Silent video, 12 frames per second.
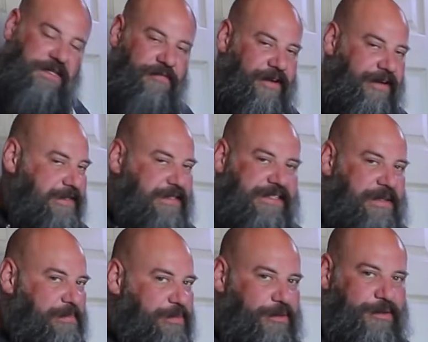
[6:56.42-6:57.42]
a very
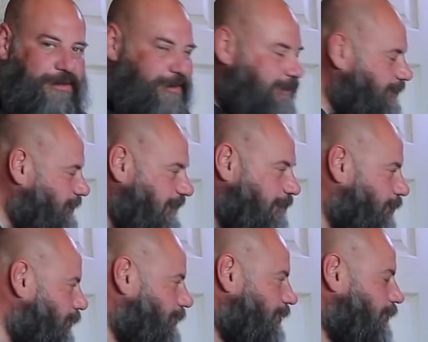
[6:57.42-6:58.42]
simple
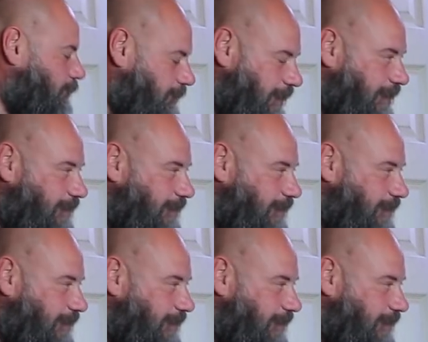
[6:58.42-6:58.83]
solution.